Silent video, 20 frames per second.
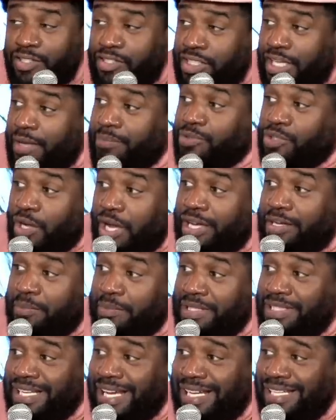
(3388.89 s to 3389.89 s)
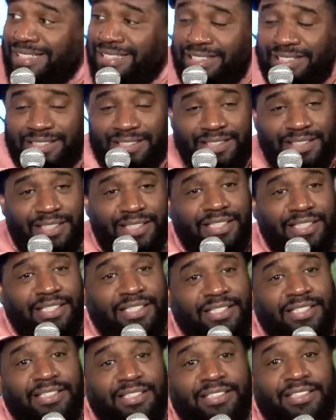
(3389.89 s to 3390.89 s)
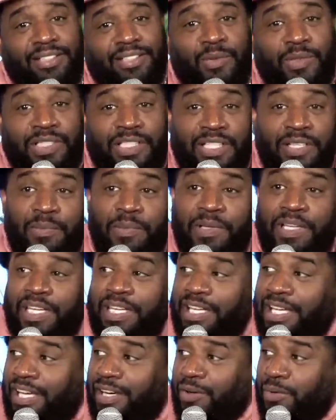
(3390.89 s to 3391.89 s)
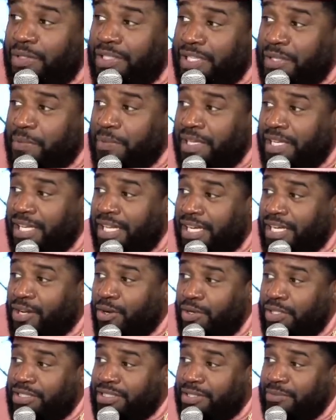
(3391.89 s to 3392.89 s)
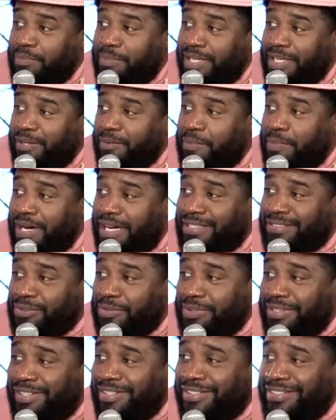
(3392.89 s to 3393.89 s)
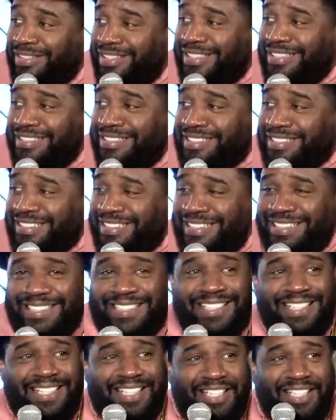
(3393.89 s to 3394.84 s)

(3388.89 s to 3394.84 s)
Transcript: Okay. You see, I'm I trying wear, to be nice. Oh, stop! When DB and there, when DB there going to the mailbox with all that shit.